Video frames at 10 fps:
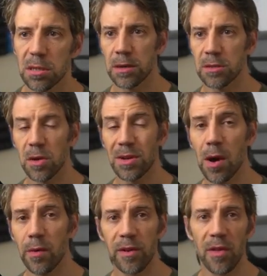So
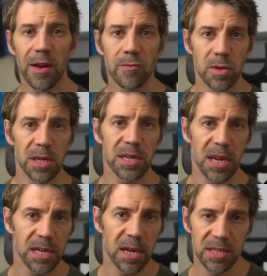now we've got that running
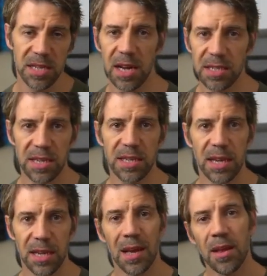in our
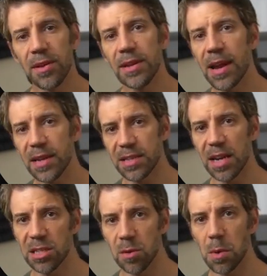CI/CD, the next
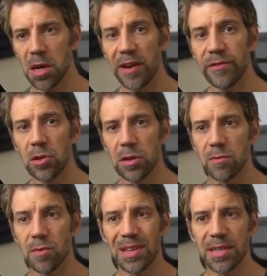section, we're going to have a look at
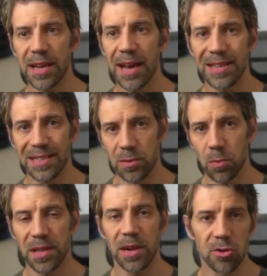running tests
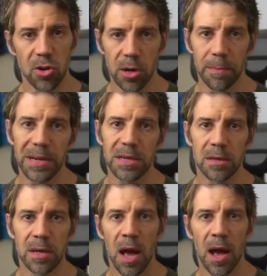within our Docker
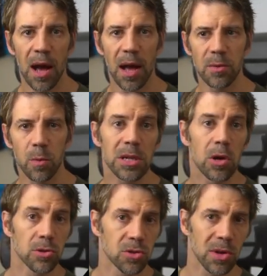build, and we'll
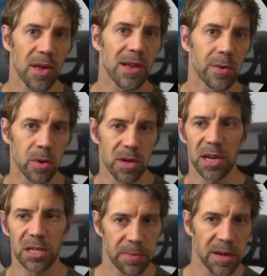also get that working
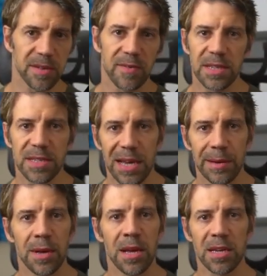as part of this
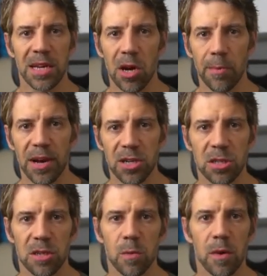same GitHub
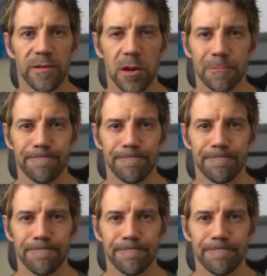Action workflow.